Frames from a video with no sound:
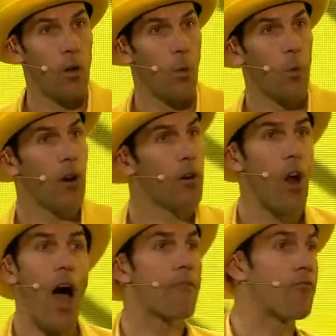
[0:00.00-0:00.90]
We are
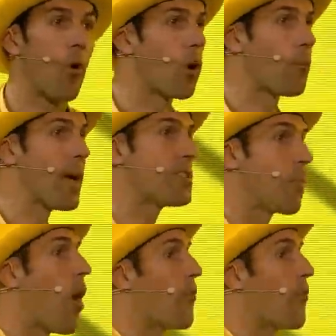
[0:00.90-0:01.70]
not for baseball